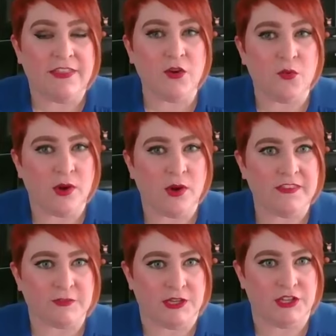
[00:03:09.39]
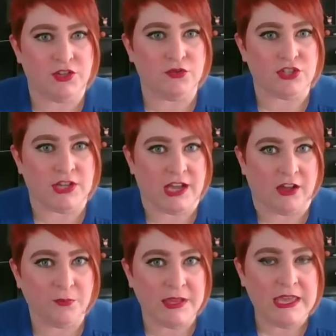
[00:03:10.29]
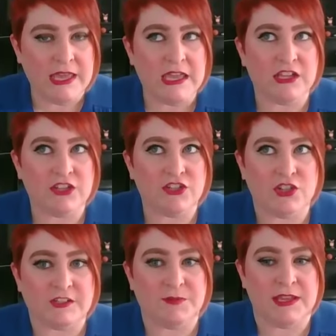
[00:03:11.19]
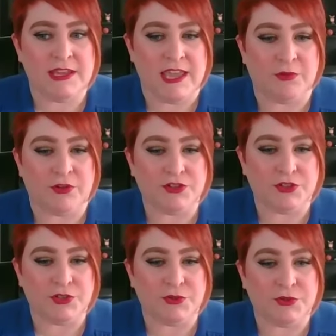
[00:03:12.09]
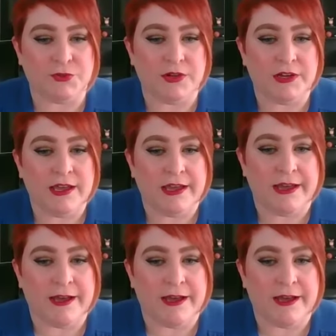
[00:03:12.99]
I think one thing that's been a huge help is just being able to